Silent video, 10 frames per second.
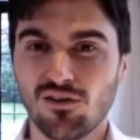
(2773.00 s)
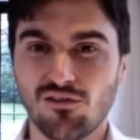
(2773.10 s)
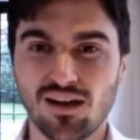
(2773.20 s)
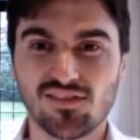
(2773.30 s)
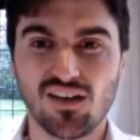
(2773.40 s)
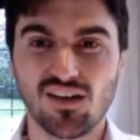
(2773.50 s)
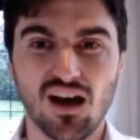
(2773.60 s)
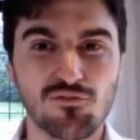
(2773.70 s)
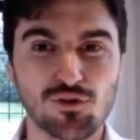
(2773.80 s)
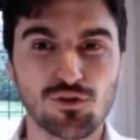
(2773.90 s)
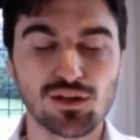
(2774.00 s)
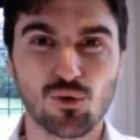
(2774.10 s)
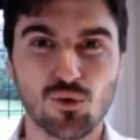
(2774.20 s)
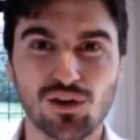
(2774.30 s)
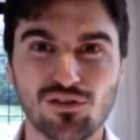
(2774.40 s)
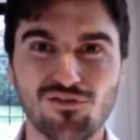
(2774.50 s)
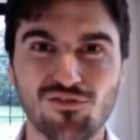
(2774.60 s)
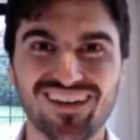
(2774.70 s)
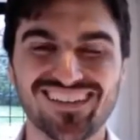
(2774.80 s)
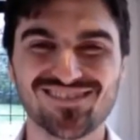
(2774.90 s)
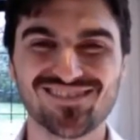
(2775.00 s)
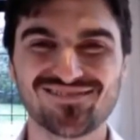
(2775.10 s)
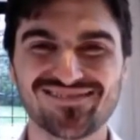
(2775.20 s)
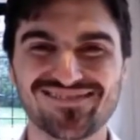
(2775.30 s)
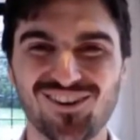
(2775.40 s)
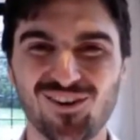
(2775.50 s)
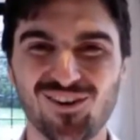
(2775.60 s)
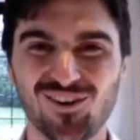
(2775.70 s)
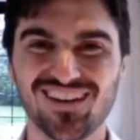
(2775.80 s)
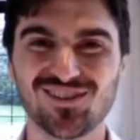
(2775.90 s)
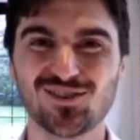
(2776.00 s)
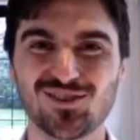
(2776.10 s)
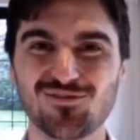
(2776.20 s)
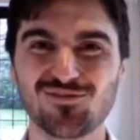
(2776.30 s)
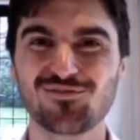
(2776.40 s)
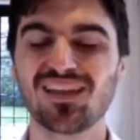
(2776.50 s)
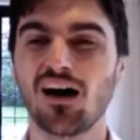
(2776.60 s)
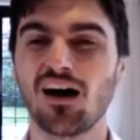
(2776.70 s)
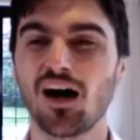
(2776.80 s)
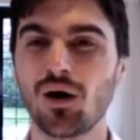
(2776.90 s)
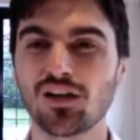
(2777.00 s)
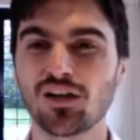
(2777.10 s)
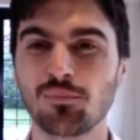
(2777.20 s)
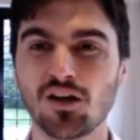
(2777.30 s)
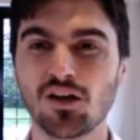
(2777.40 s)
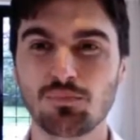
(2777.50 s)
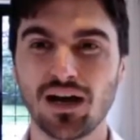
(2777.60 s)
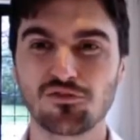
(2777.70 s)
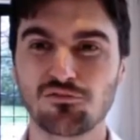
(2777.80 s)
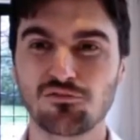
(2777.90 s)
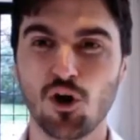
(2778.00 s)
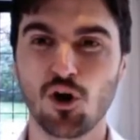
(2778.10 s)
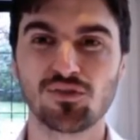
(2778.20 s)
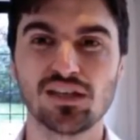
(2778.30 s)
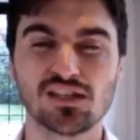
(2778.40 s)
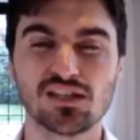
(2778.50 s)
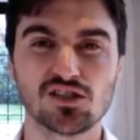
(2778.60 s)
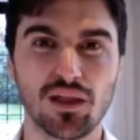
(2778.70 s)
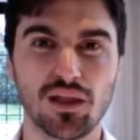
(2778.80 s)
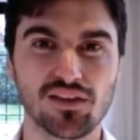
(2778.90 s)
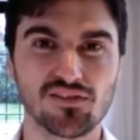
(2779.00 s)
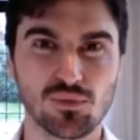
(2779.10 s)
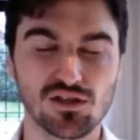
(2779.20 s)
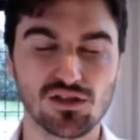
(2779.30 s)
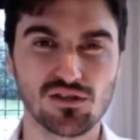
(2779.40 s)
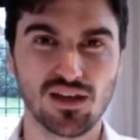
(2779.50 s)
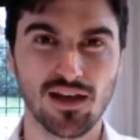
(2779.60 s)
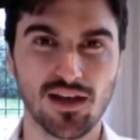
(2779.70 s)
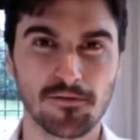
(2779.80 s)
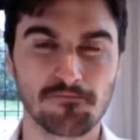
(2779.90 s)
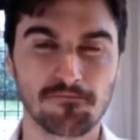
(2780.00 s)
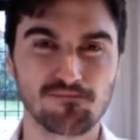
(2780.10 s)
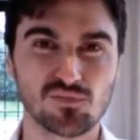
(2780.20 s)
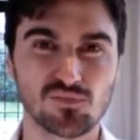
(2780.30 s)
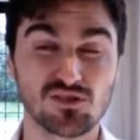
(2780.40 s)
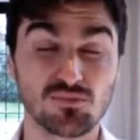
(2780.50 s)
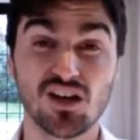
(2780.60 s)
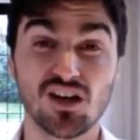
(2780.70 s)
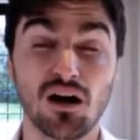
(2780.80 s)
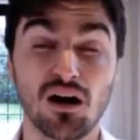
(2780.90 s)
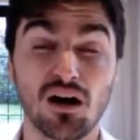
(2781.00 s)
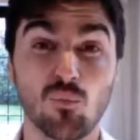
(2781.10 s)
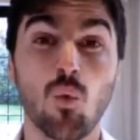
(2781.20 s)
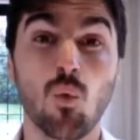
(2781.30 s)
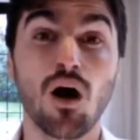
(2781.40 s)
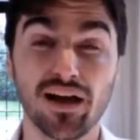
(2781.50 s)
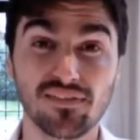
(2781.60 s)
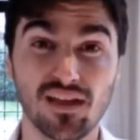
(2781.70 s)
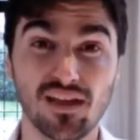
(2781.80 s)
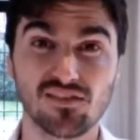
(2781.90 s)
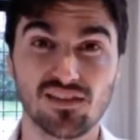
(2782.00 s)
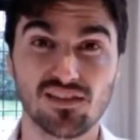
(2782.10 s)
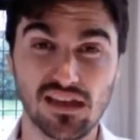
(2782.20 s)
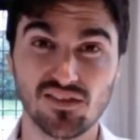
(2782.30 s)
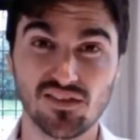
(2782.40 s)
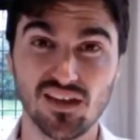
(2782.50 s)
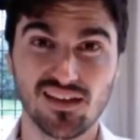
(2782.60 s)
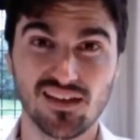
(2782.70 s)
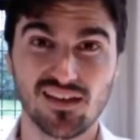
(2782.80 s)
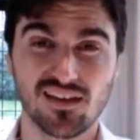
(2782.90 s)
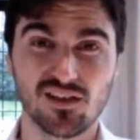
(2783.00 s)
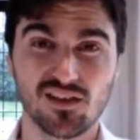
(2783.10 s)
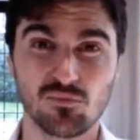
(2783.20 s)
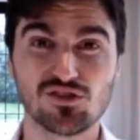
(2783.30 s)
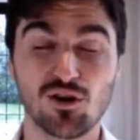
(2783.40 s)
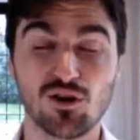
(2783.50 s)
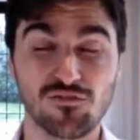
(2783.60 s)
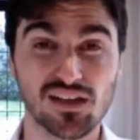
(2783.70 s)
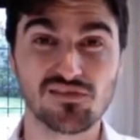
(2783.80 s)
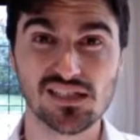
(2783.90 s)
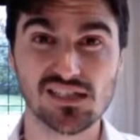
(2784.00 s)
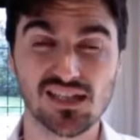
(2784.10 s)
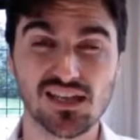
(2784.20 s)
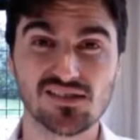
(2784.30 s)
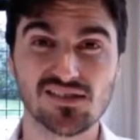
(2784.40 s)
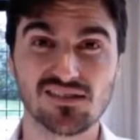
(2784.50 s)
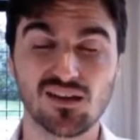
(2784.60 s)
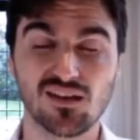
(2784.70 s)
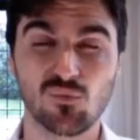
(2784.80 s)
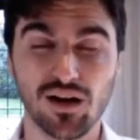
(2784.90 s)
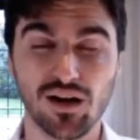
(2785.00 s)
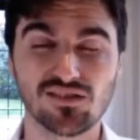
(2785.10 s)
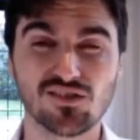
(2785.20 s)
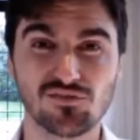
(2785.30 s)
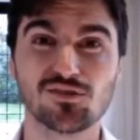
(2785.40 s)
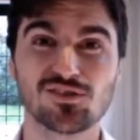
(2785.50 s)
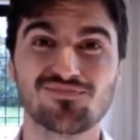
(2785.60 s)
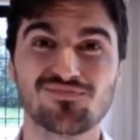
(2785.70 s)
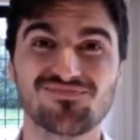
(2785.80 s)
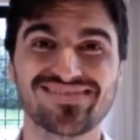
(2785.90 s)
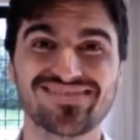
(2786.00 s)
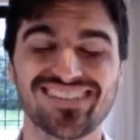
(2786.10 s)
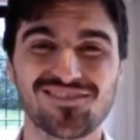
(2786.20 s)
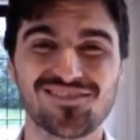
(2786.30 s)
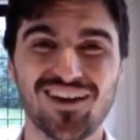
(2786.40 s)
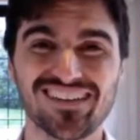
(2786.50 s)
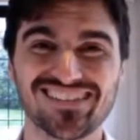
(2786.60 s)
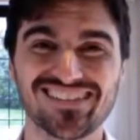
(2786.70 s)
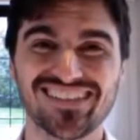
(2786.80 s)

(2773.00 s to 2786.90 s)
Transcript: Right, I've already been talking for for longer than I should have. Um, I'm going to pass back to Rob so he can explain some of the um, some of the science behind why that laser can be so effective in these cases and, and why it's of use. Great.